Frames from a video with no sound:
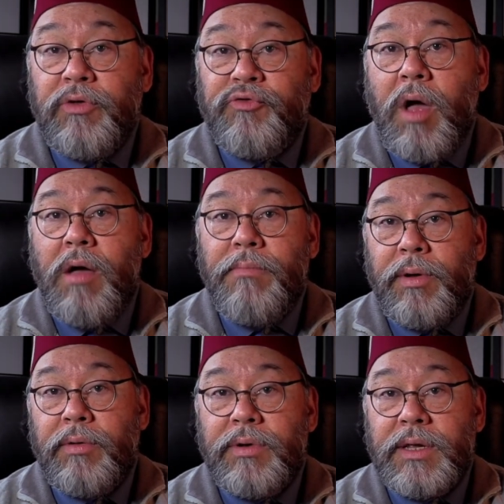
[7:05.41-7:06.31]
The
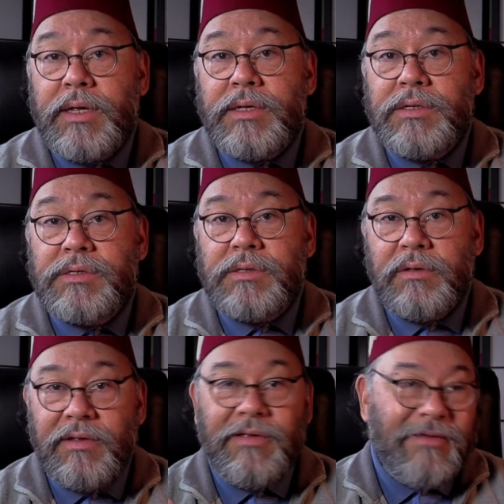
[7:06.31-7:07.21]
trombone is,
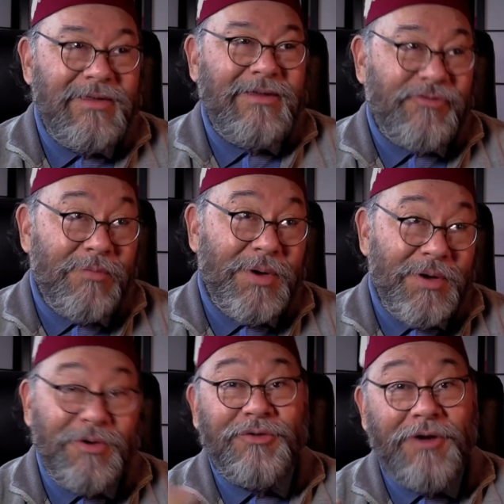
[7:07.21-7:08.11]

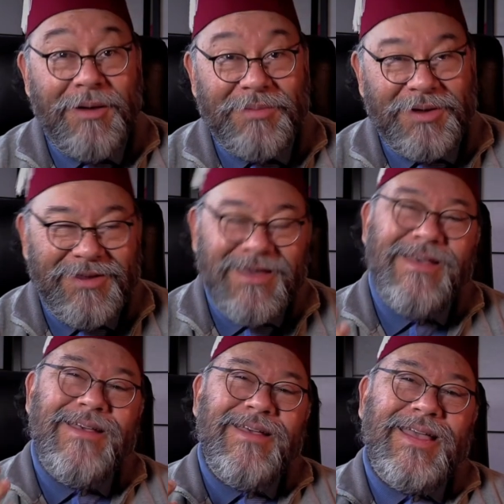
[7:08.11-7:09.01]
trombone or trombone,
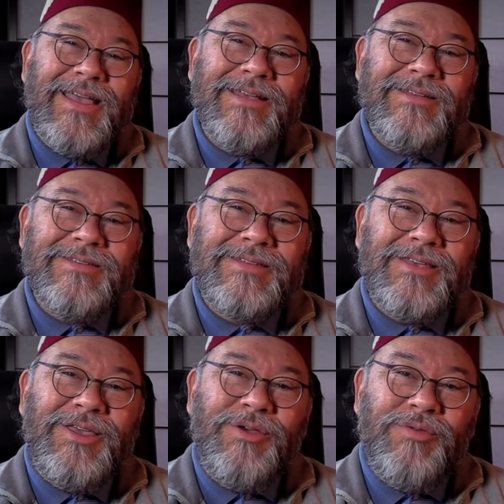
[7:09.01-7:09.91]
is
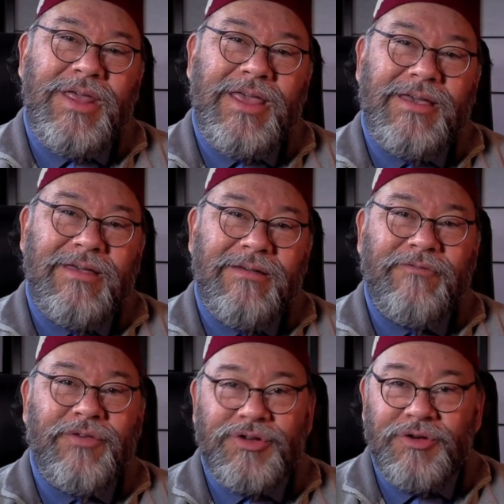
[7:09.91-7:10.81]
unique
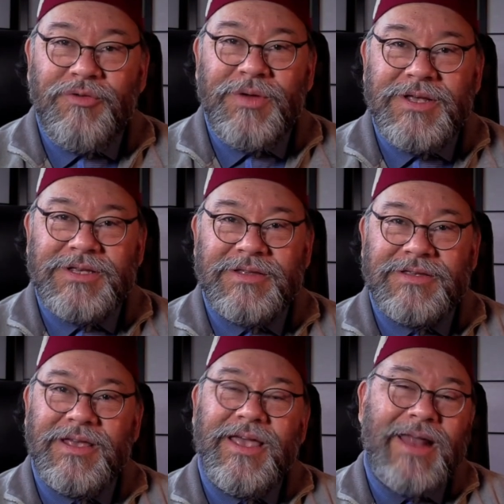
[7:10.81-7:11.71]
for two
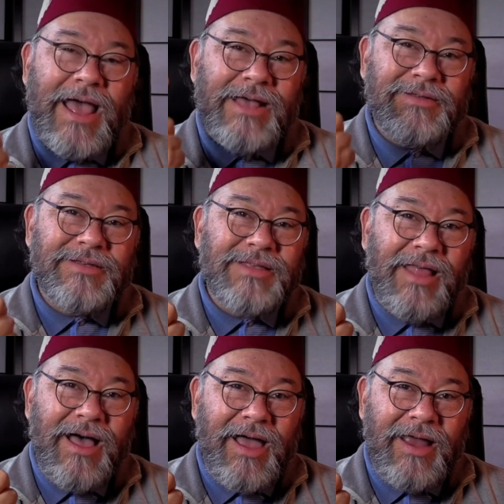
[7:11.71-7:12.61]
reasons. It has a
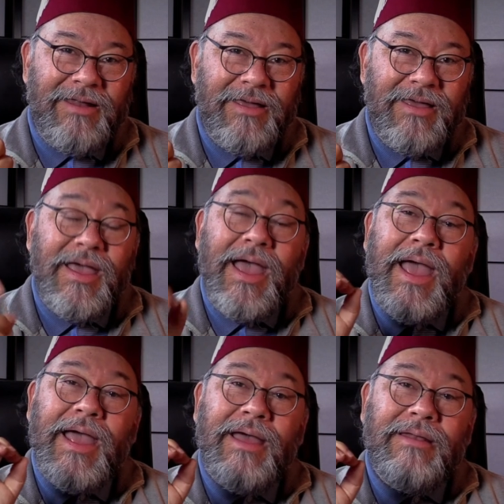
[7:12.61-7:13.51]
slide,
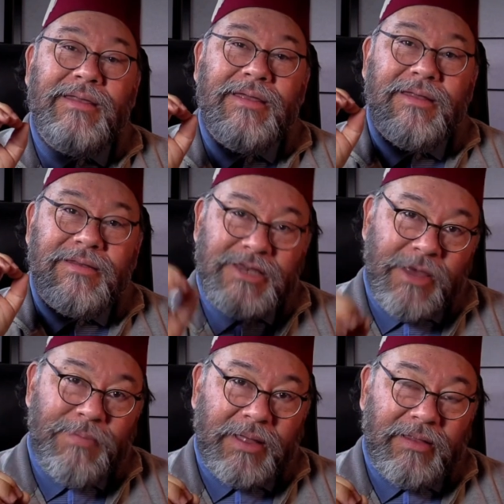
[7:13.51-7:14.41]
and
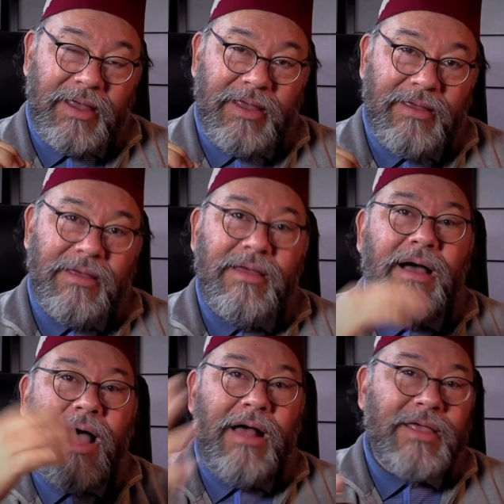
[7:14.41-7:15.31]
typically,
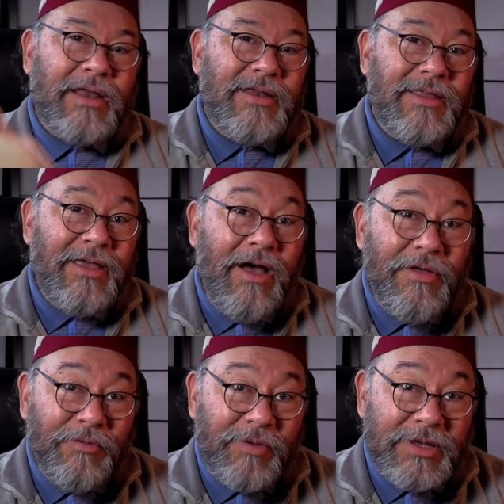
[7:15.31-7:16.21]
I'll get to the
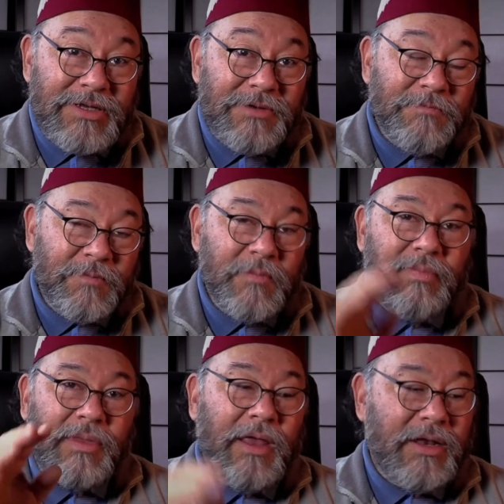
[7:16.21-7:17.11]
other reason
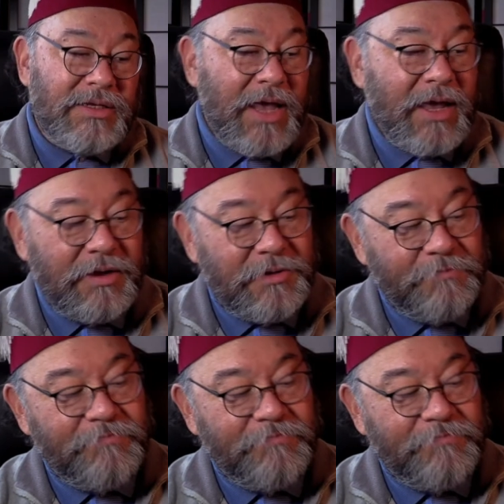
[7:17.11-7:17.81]
in a second.